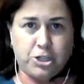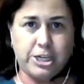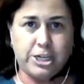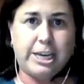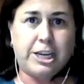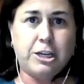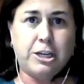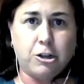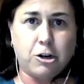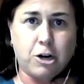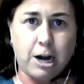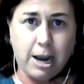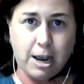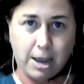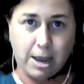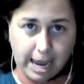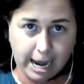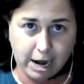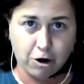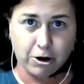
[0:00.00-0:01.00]
particular
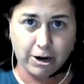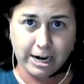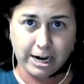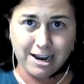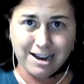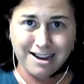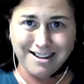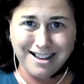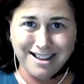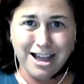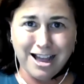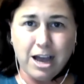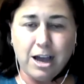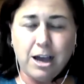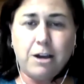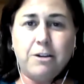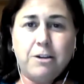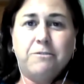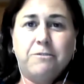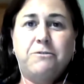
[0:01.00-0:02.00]
area
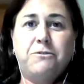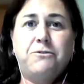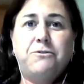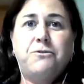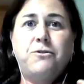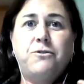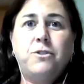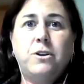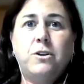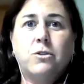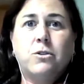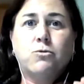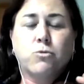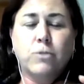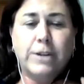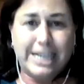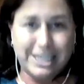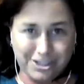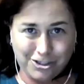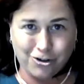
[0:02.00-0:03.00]
of
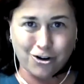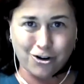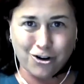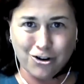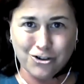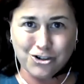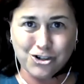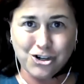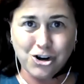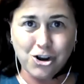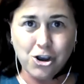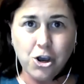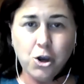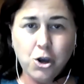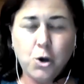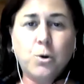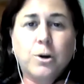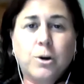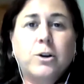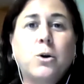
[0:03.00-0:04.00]
research
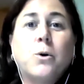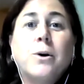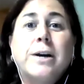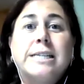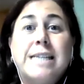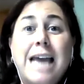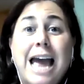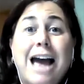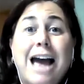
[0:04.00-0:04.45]
who are going to